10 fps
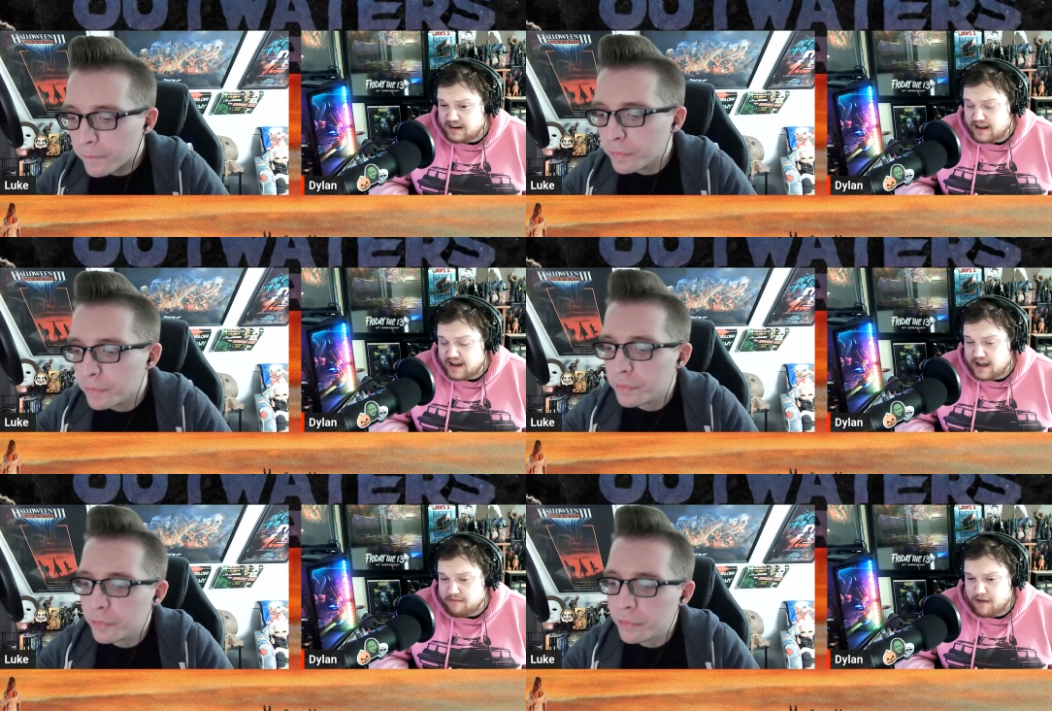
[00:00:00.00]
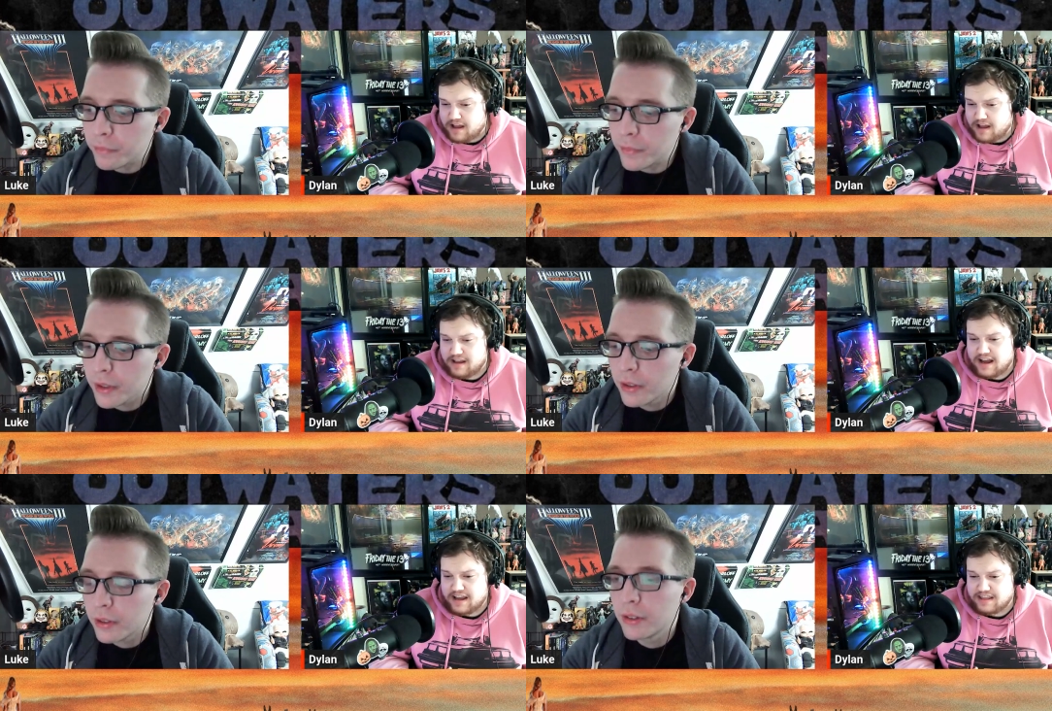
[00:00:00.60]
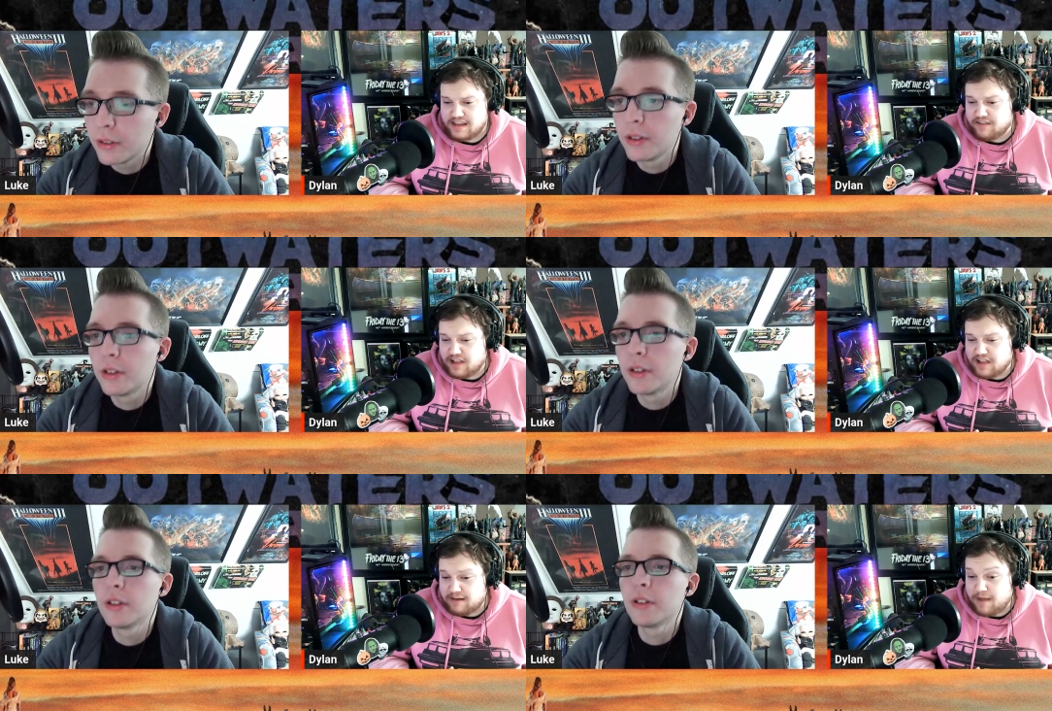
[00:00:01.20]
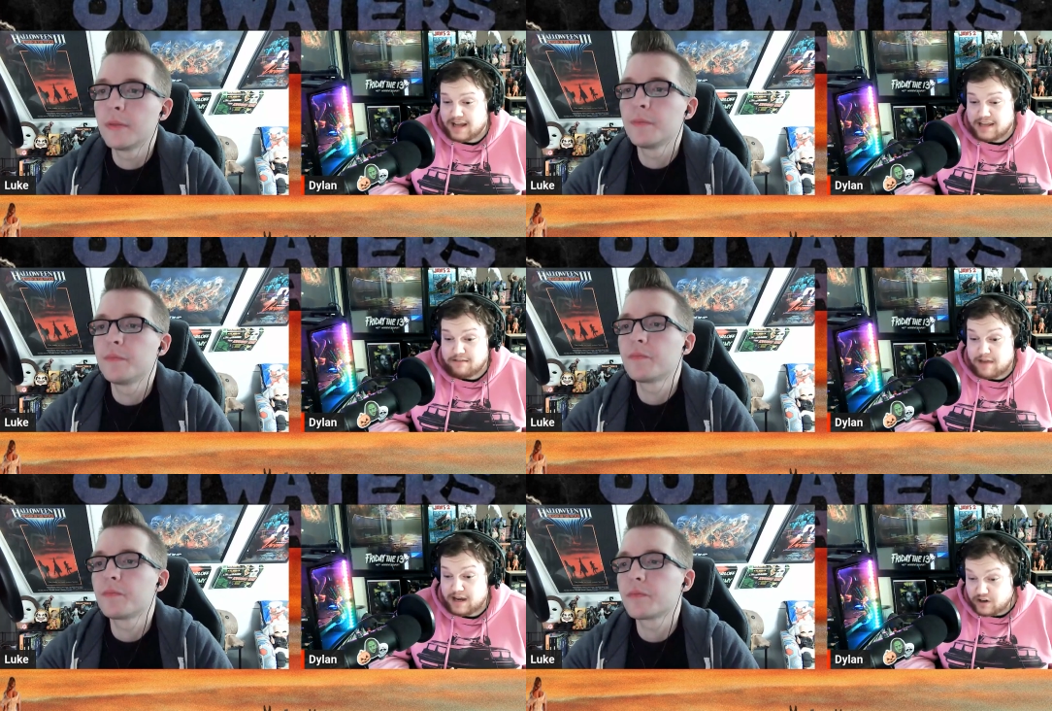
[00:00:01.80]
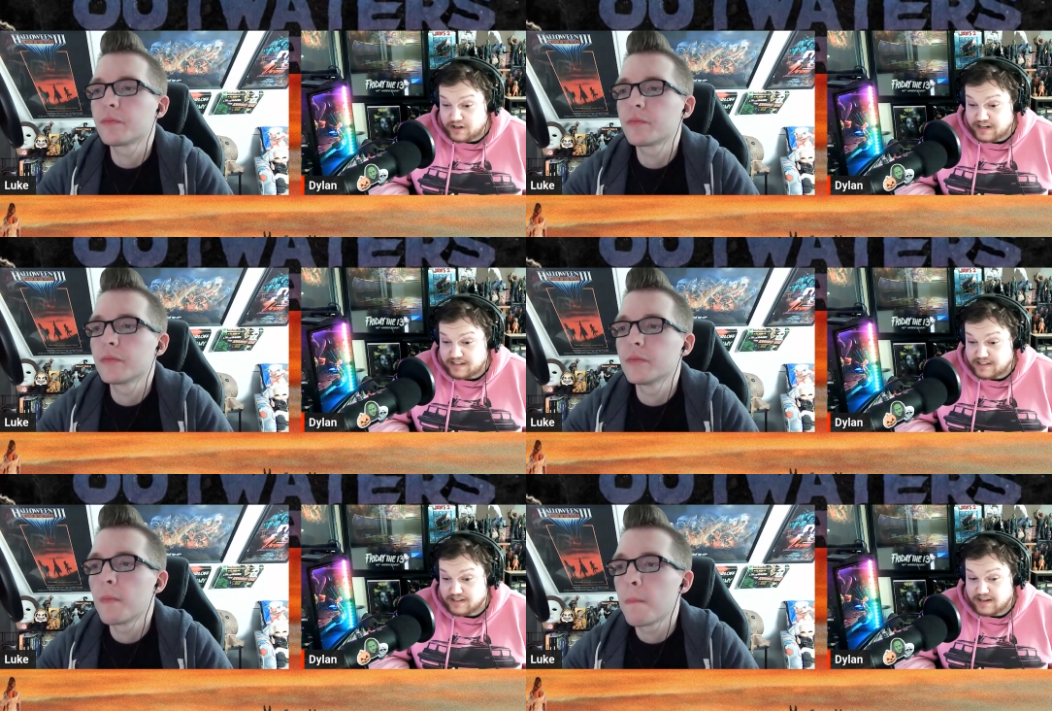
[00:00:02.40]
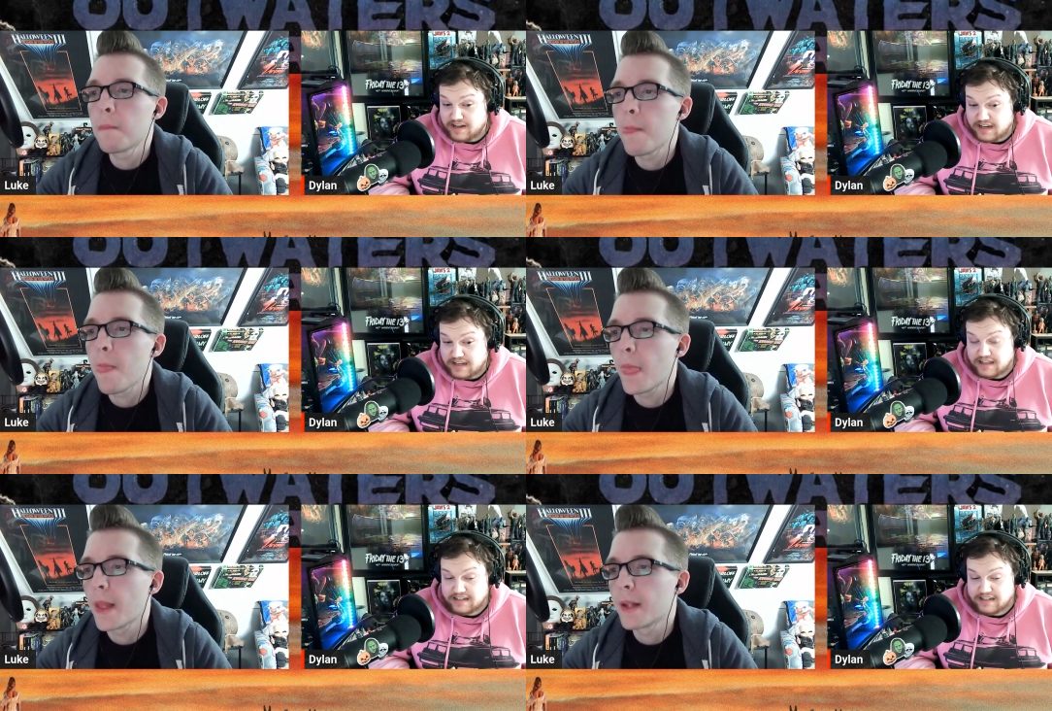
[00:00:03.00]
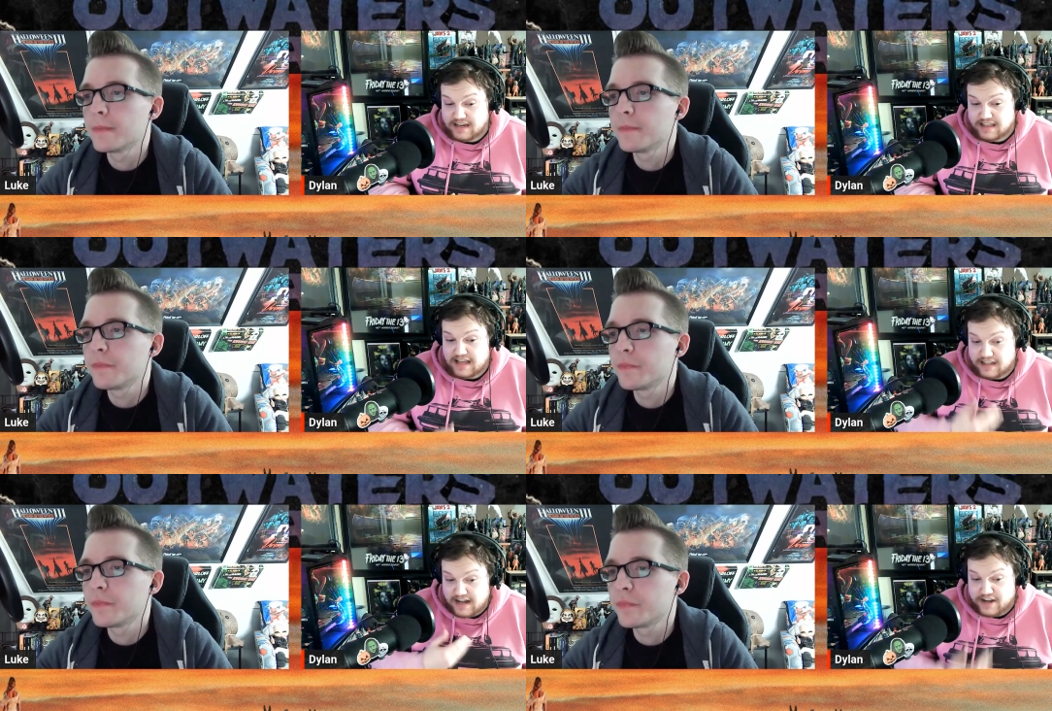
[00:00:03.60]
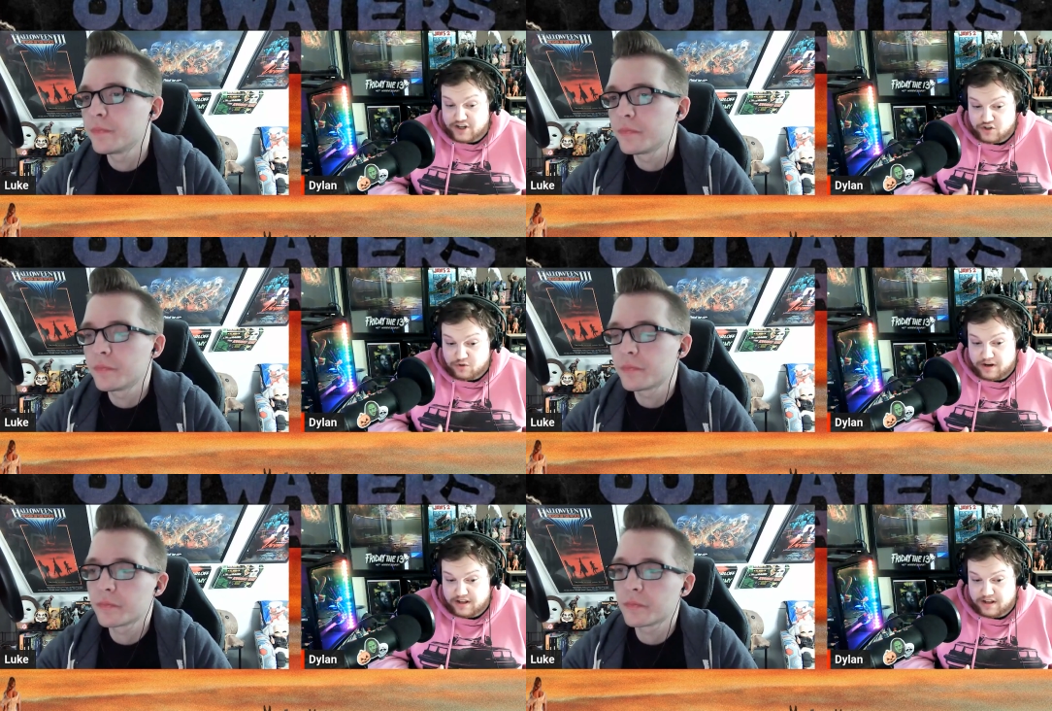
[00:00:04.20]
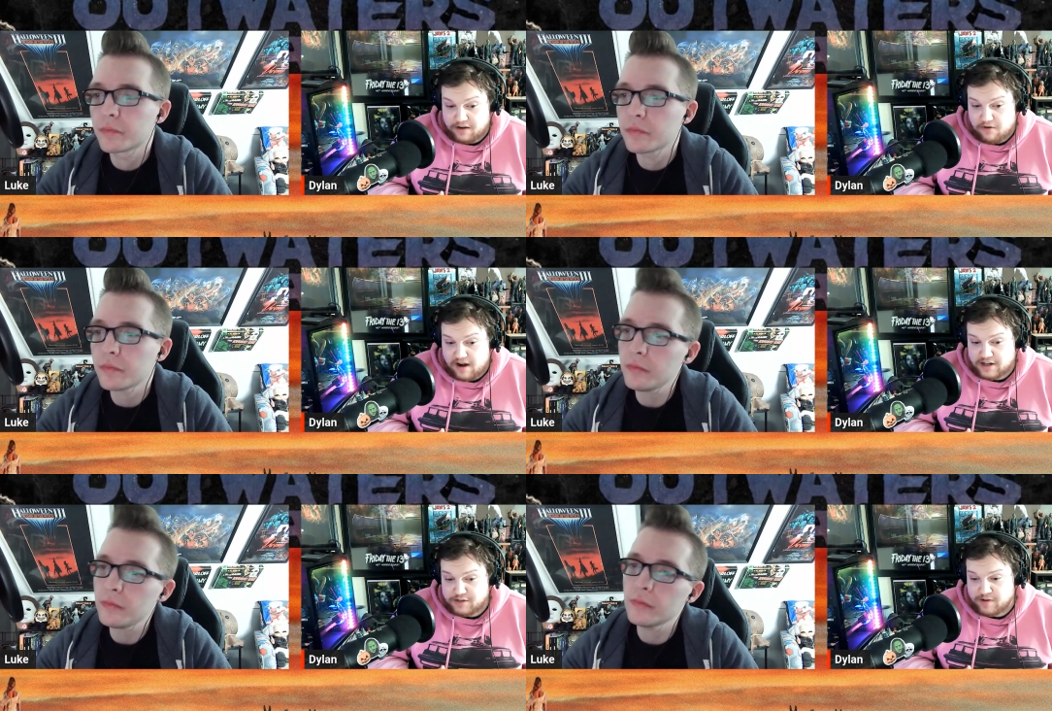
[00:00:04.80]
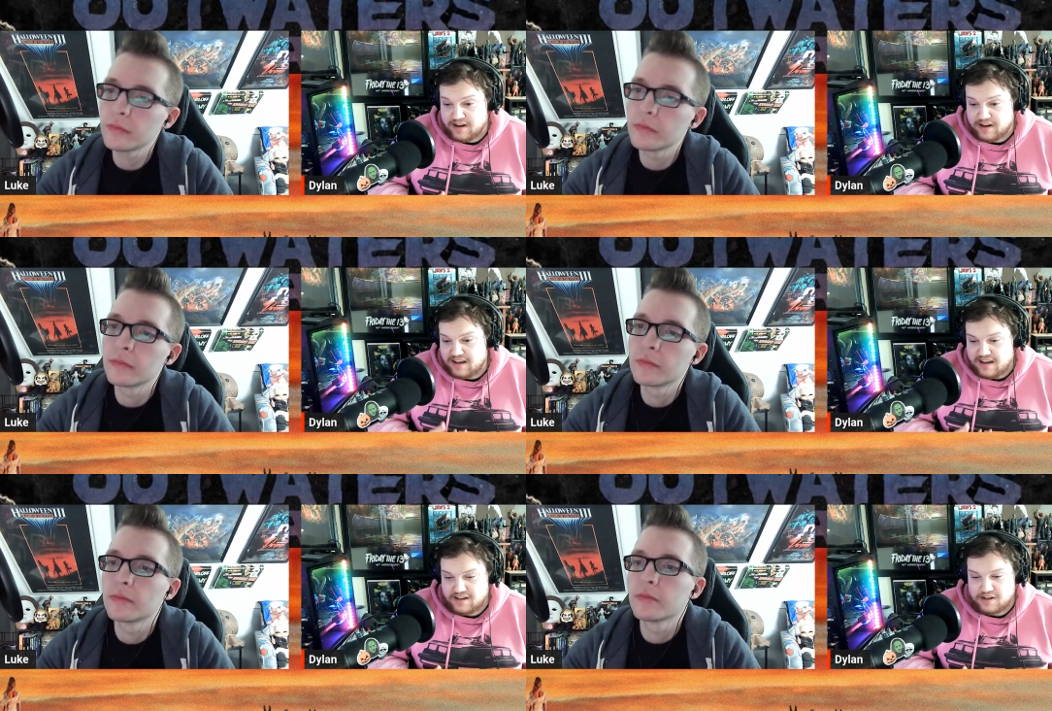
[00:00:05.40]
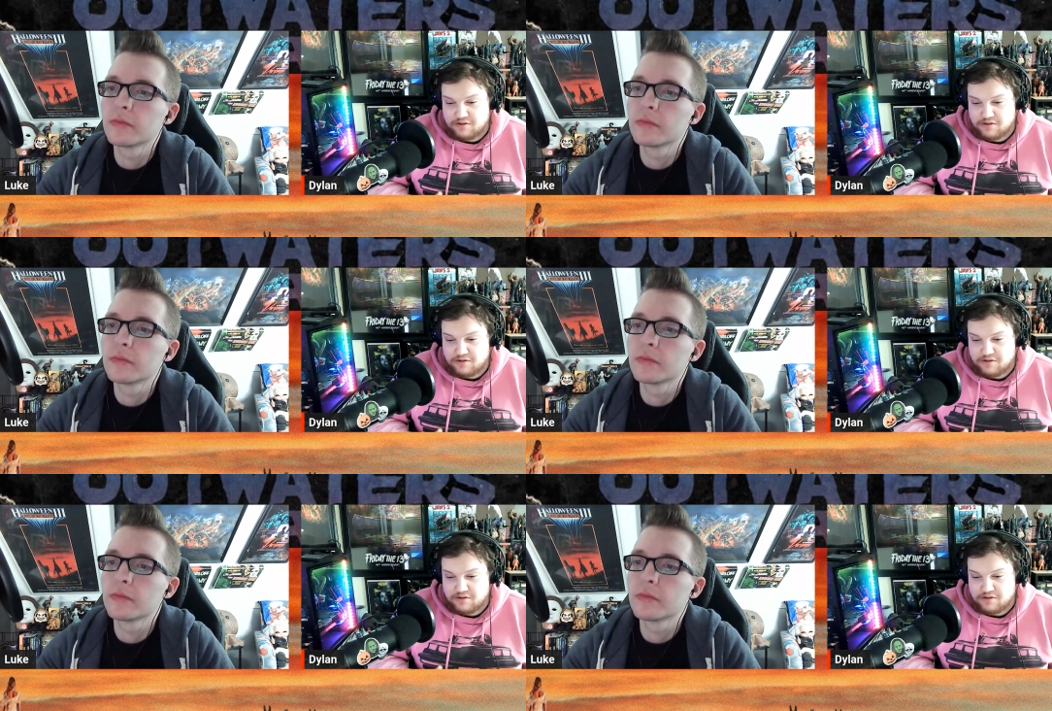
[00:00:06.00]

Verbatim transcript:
Speaker 1: i i can think of a lot of mockumentaries and things like that that I enjoy, that I watch, but do you